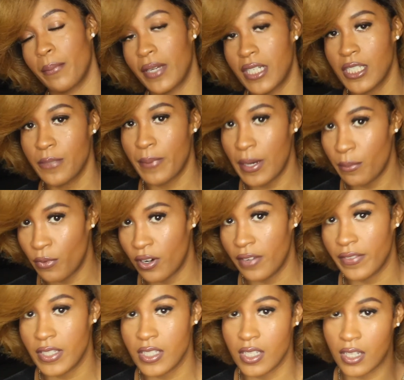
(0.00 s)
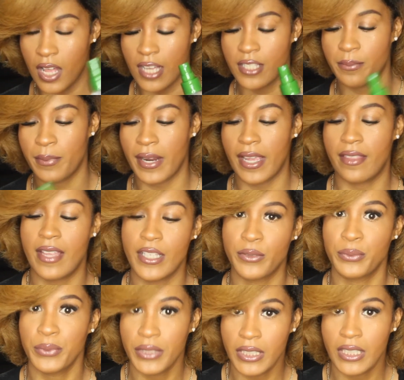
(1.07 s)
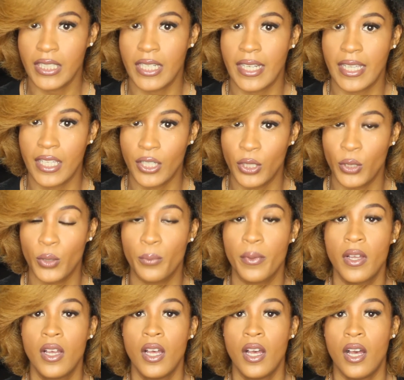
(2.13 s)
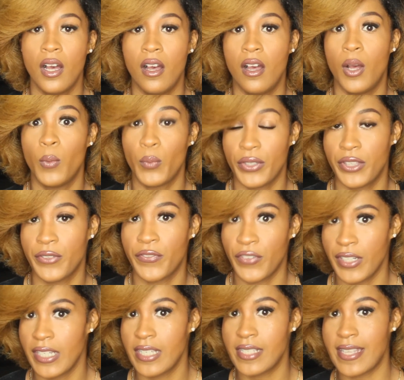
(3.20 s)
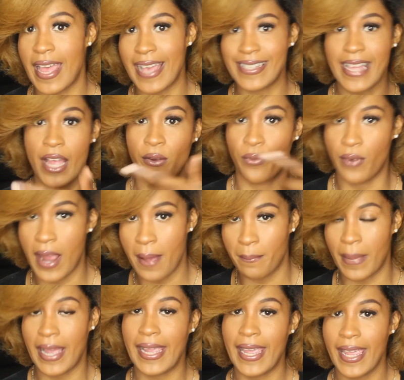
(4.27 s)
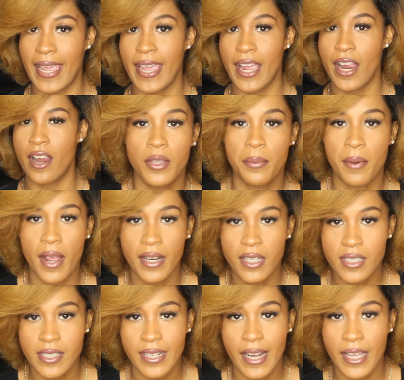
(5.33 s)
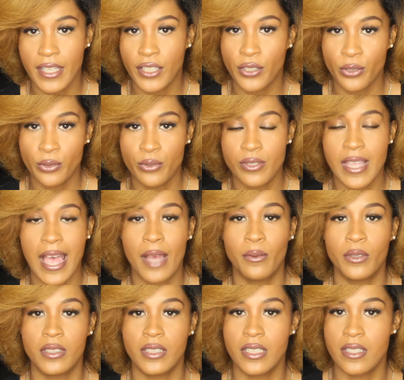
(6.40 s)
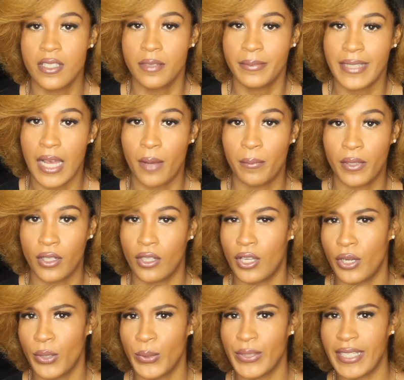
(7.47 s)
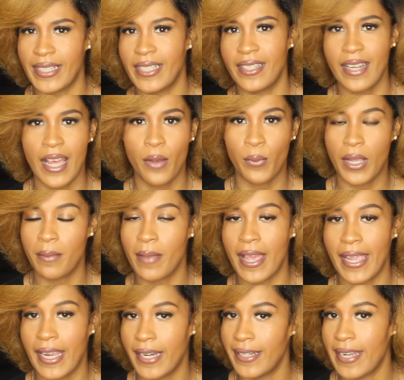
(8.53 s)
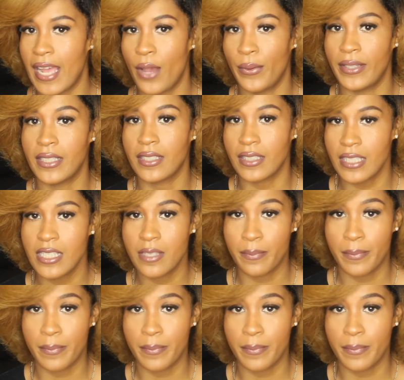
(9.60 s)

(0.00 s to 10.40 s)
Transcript: gonna spray more of this gloss spray, and that's really gonna help with the frizz as I wrap my hair. The products that I use, I will list them down below. They did not weigh my hair down in the least